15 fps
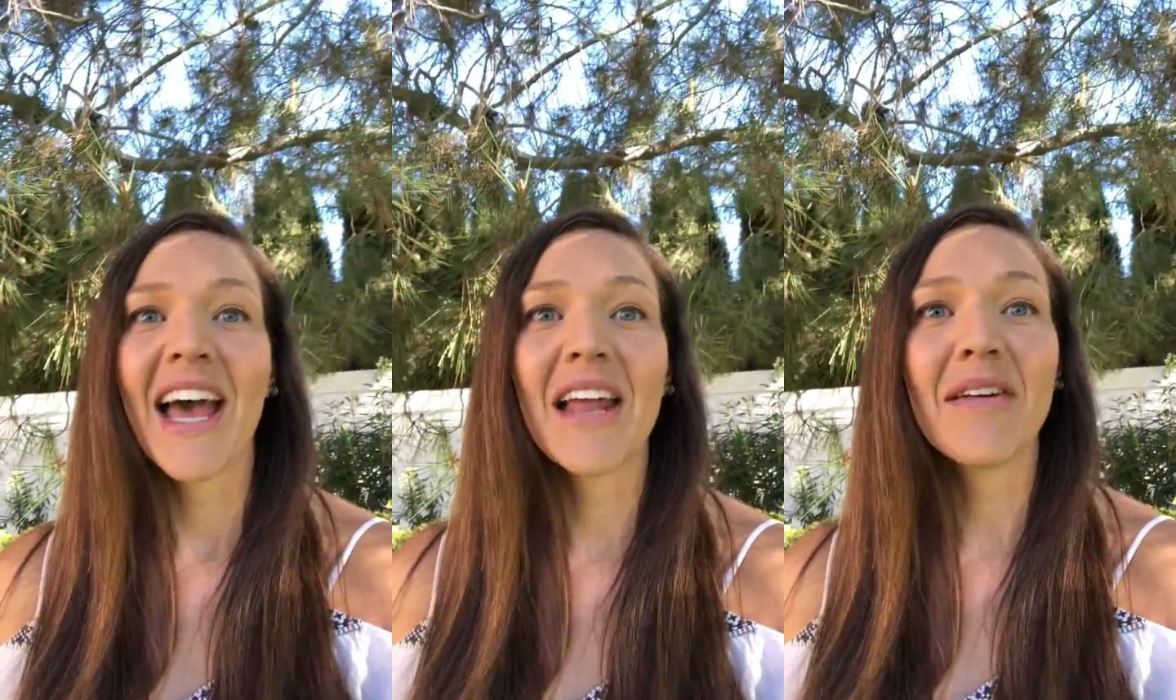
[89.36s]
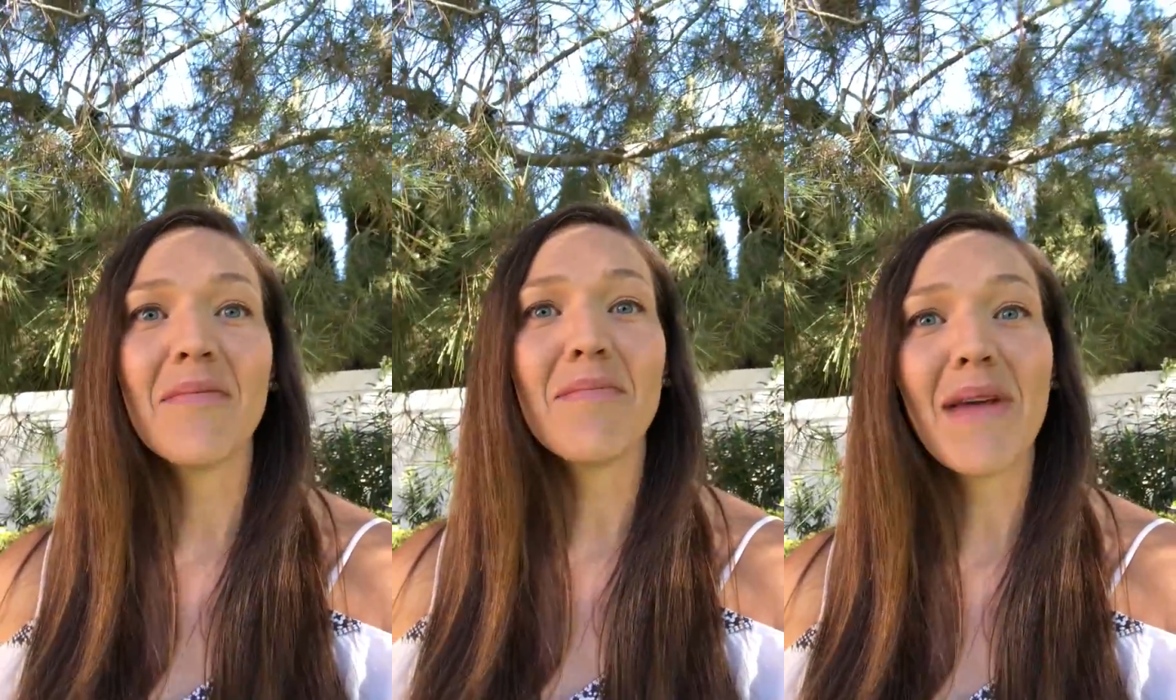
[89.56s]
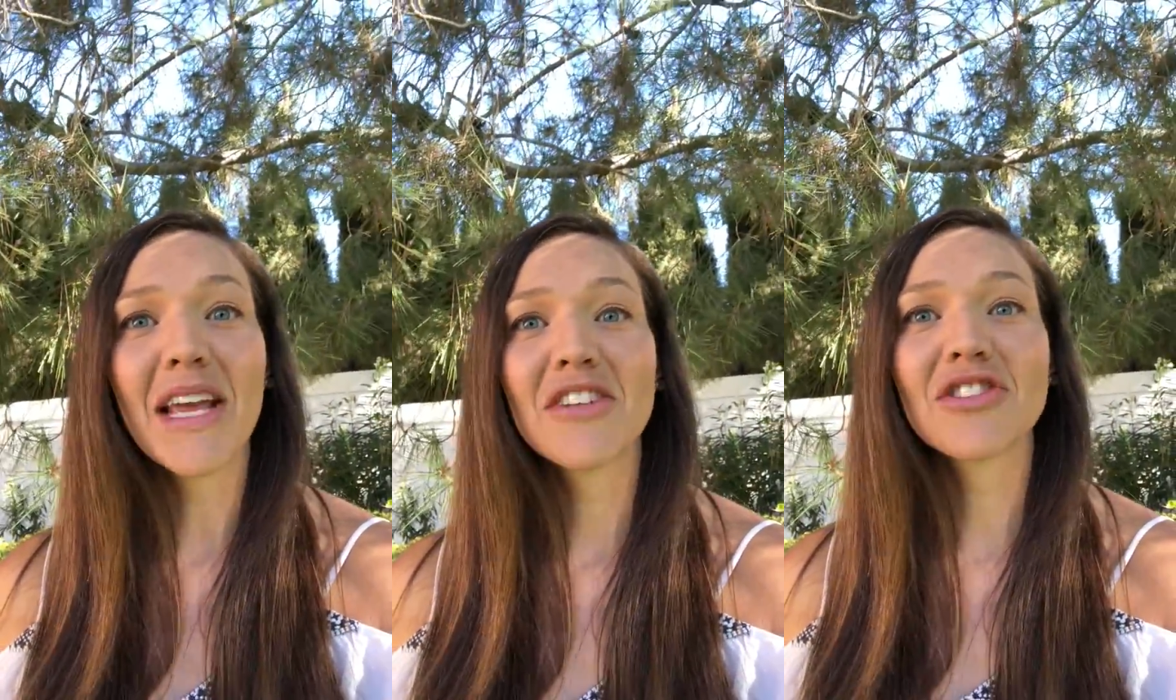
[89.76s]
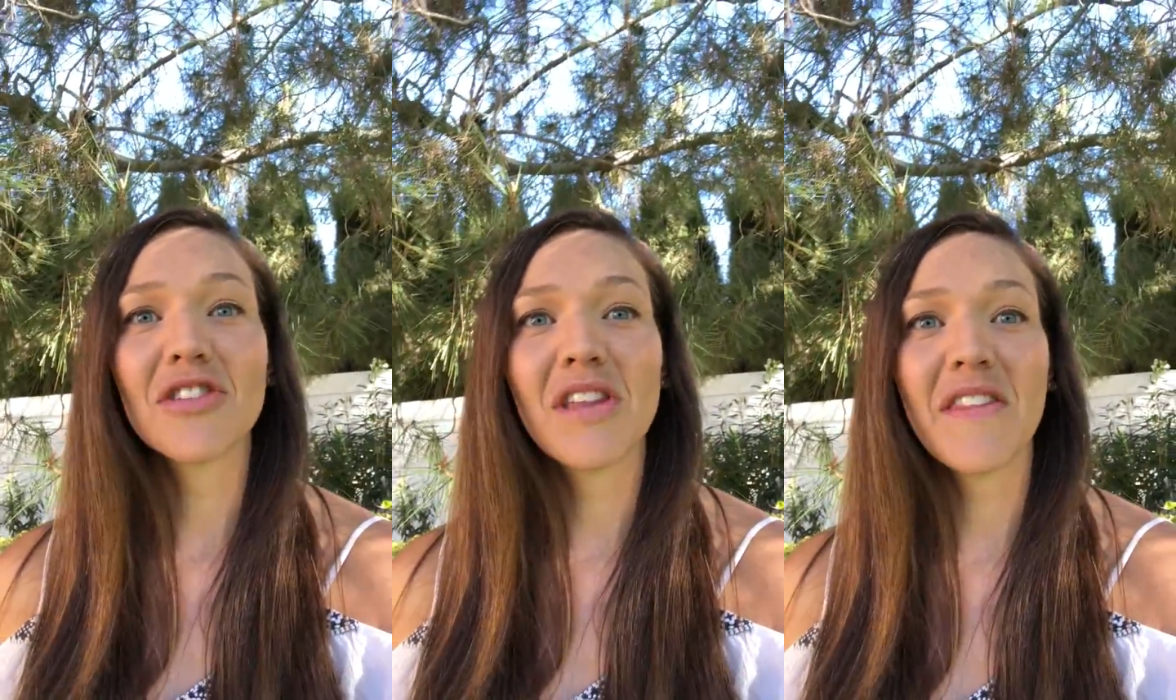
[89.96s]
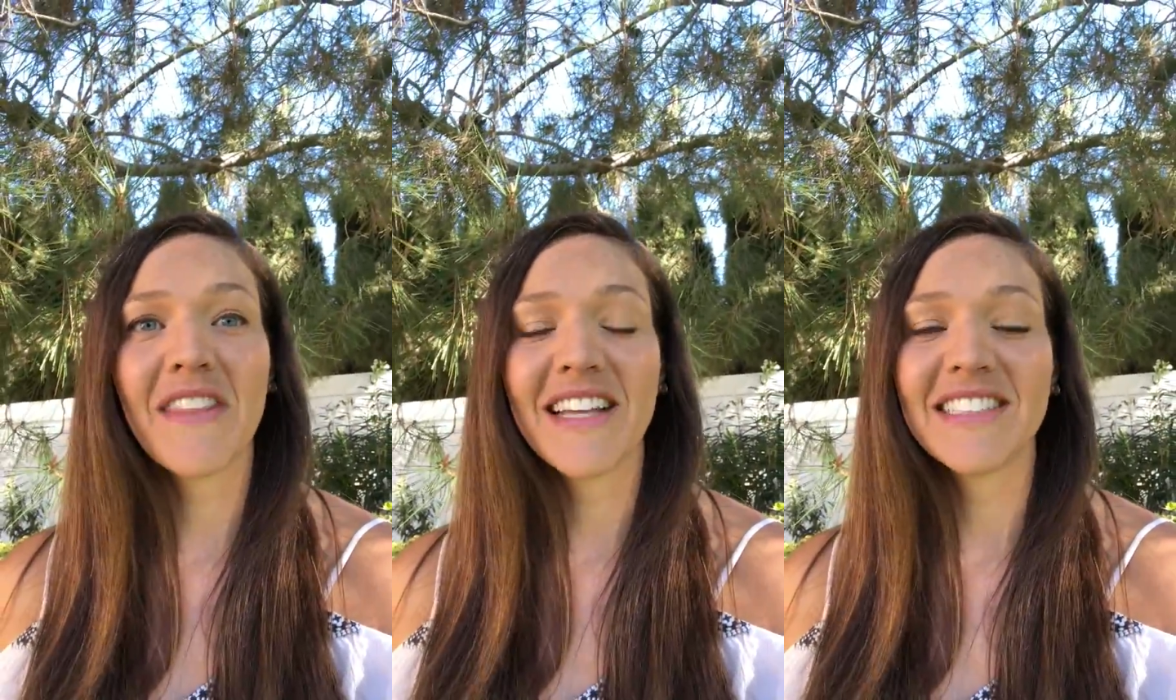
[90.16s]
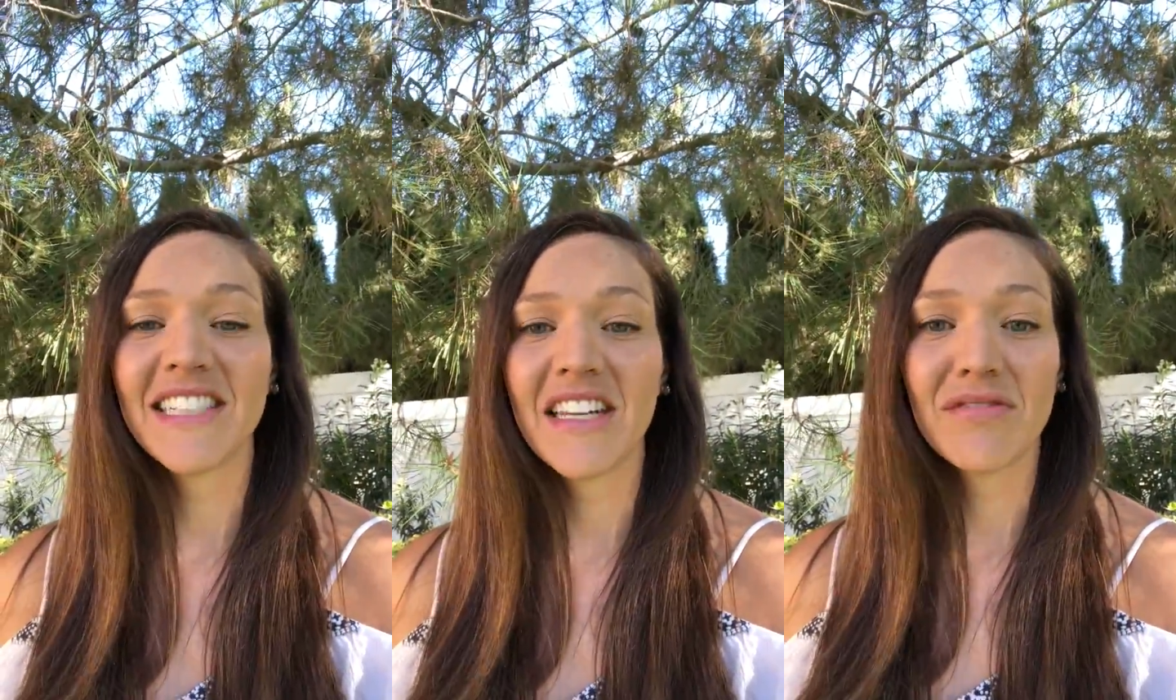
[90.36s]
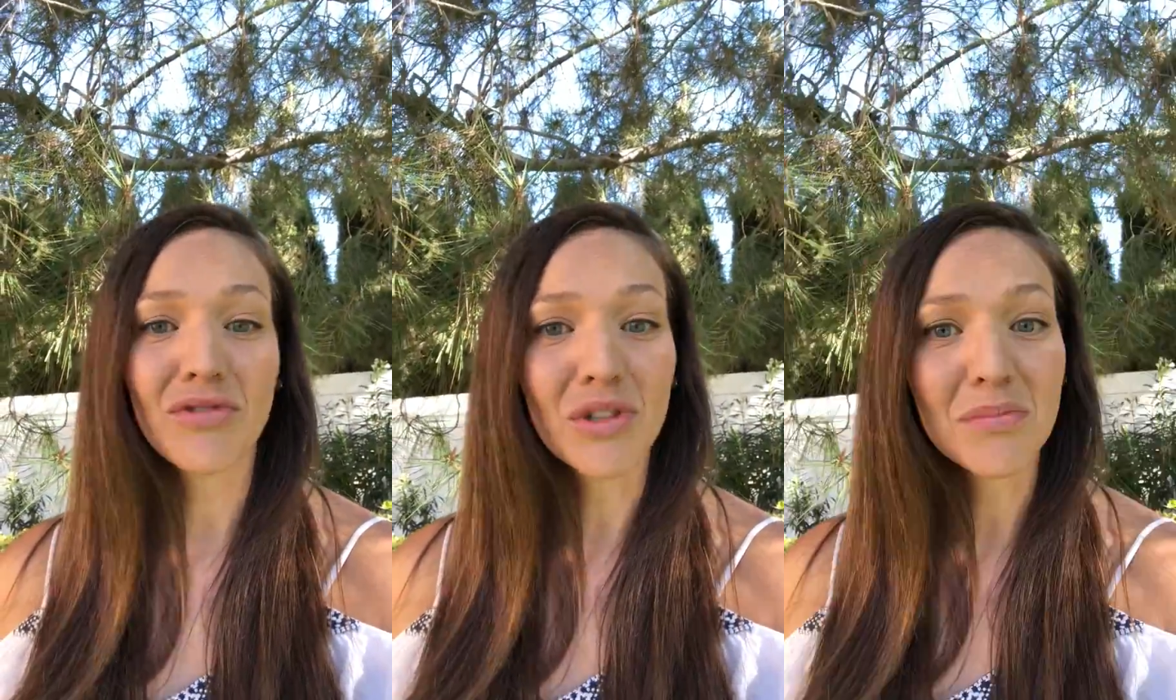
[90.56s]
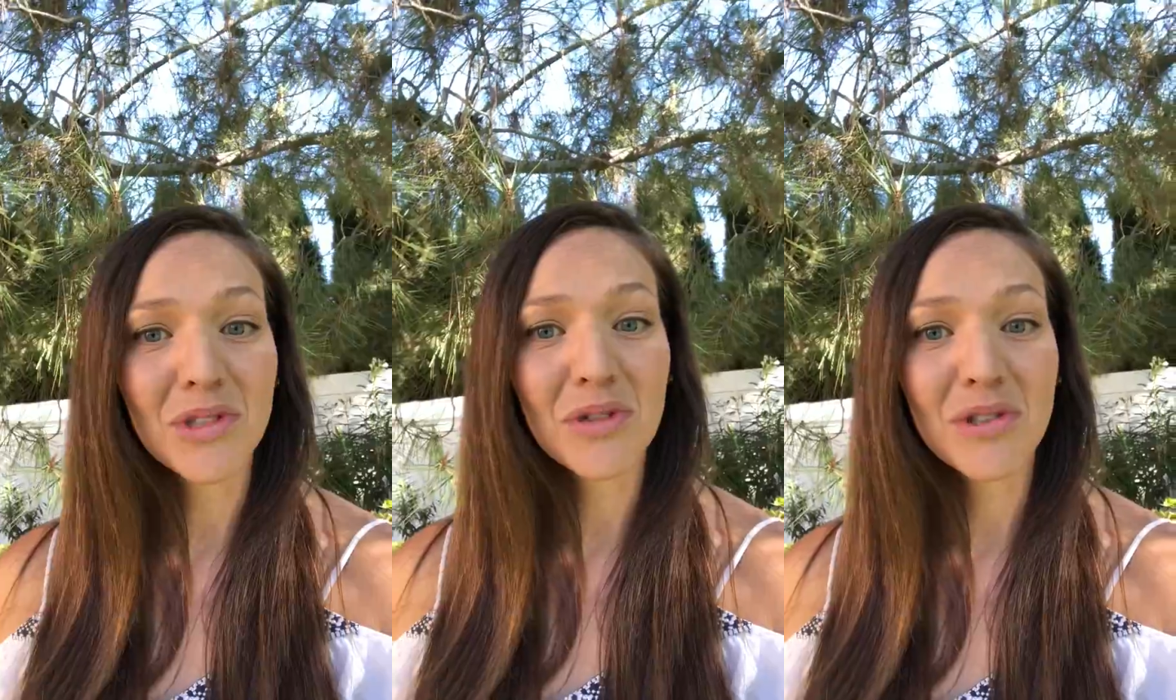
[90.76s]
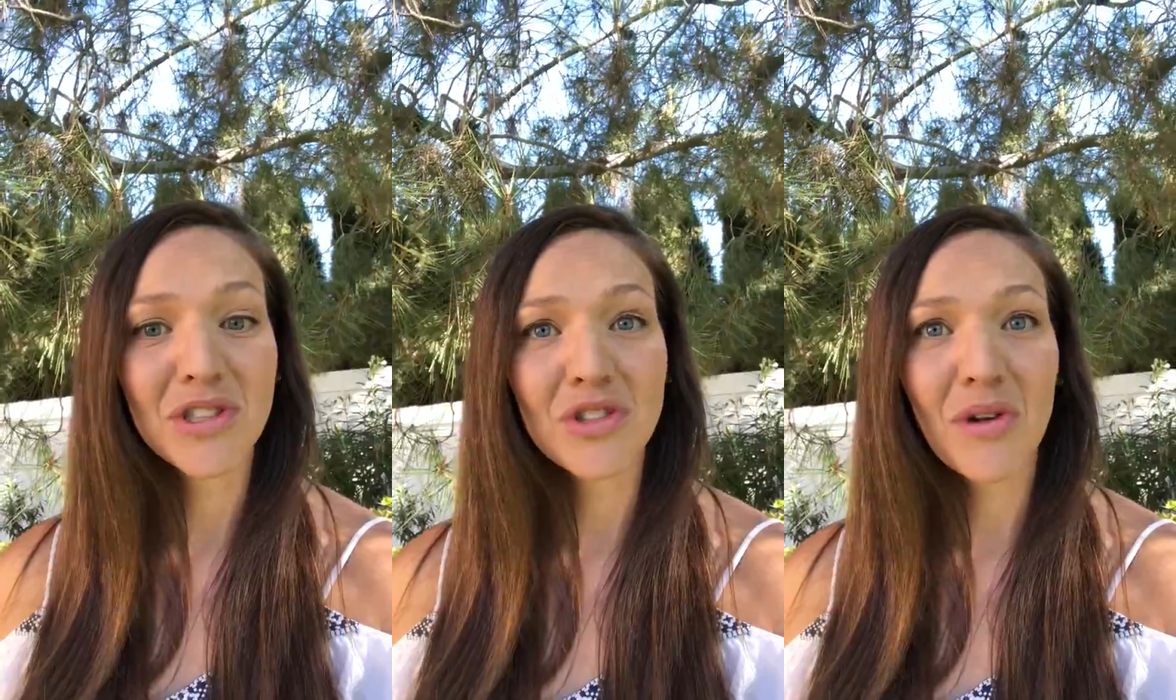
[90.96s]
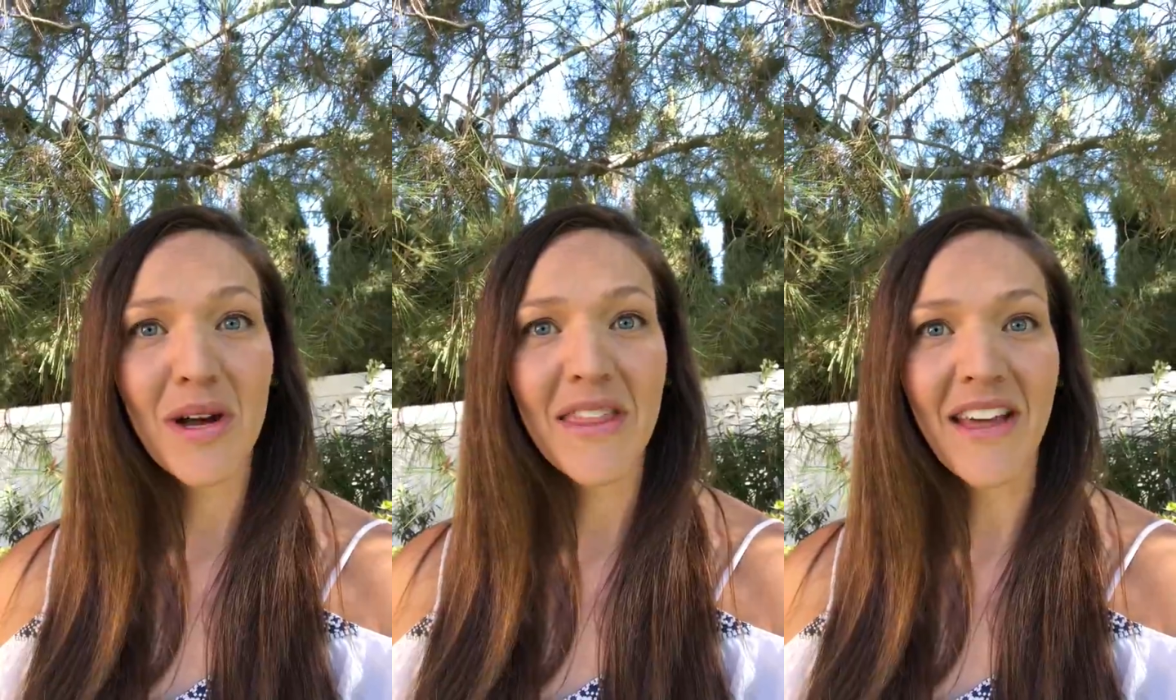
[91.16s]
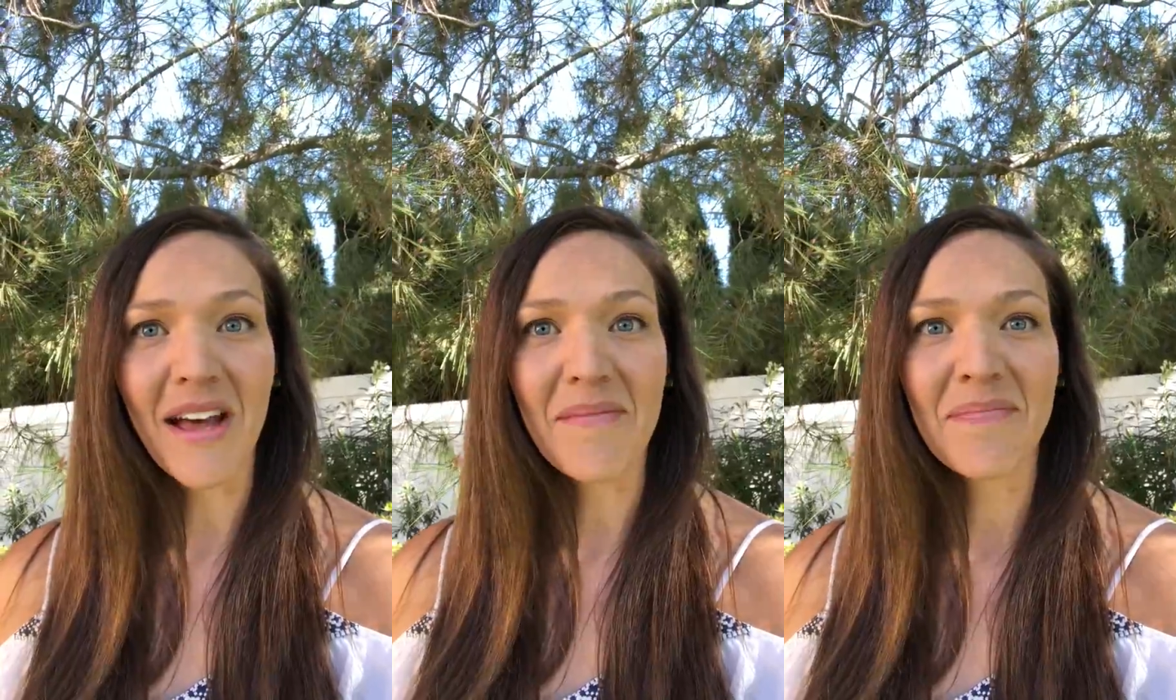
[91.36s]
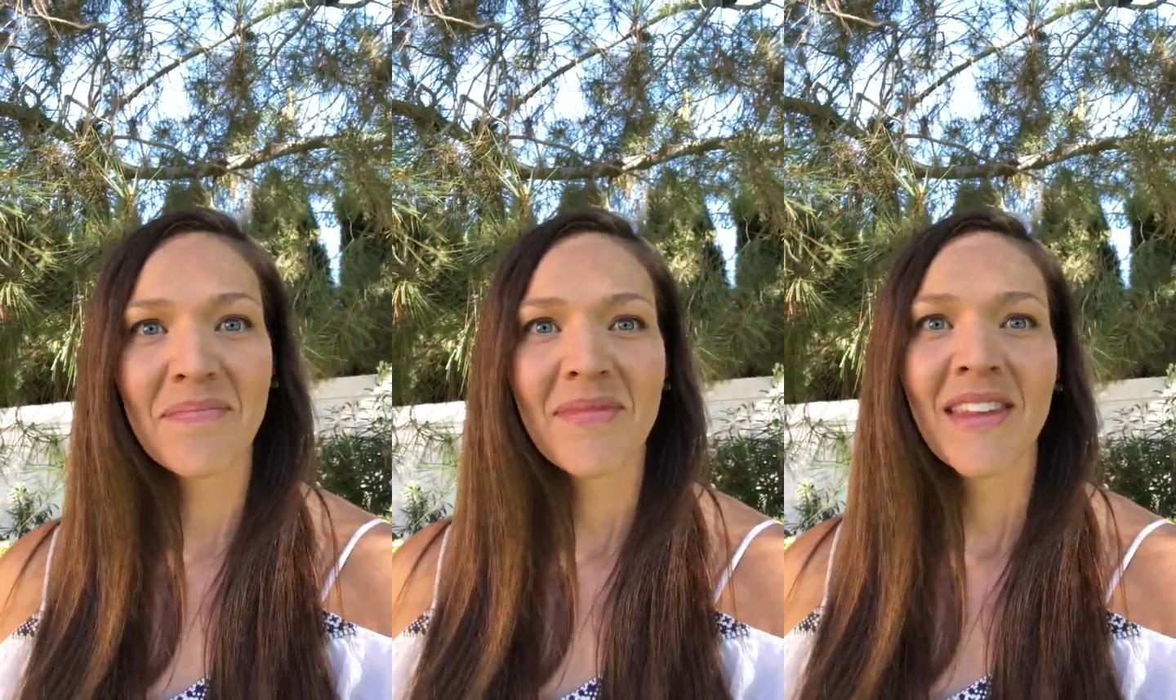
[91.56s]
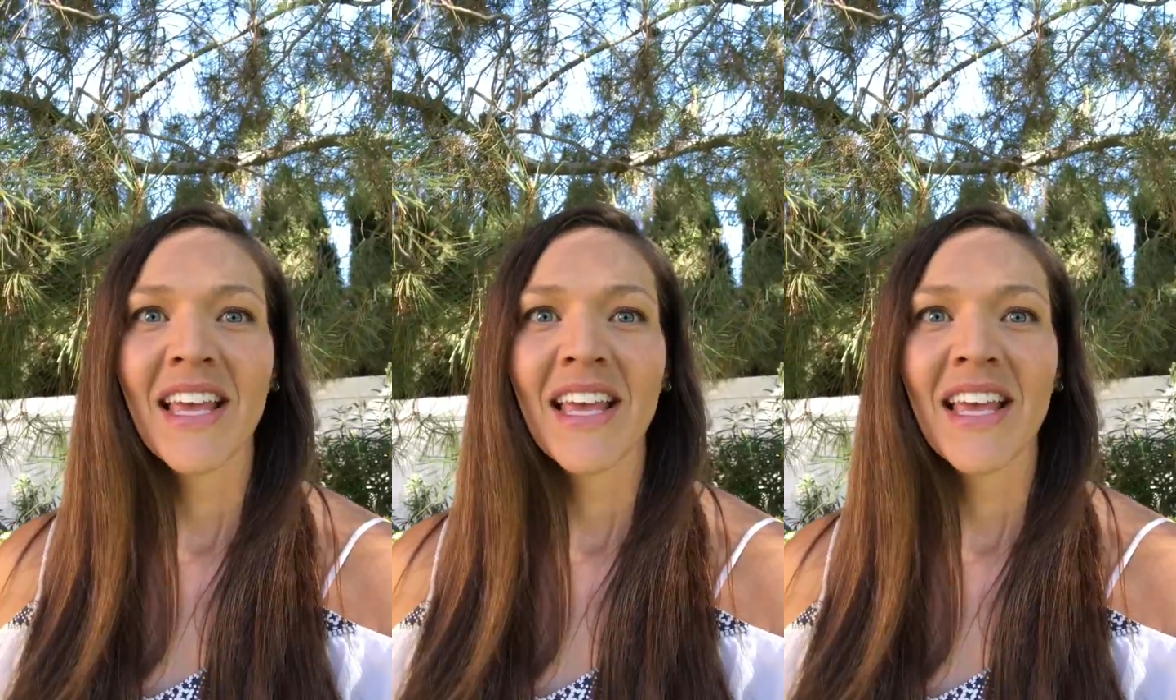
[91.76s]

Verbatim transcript: and make sure that they save room to enjoy them.